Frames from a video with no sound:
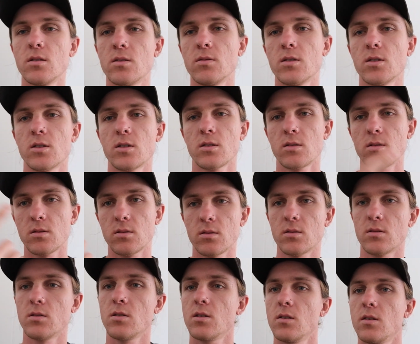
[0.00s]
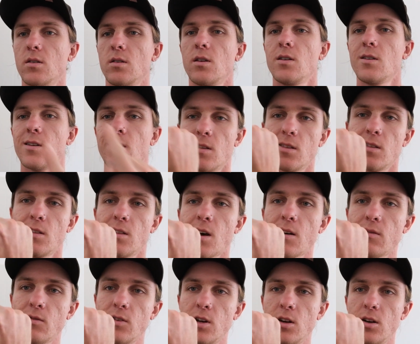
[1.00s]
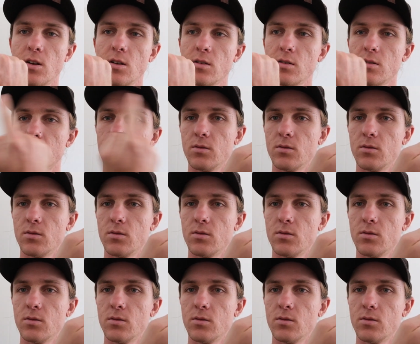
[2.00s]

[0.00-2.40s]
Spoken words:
which you can see in that video,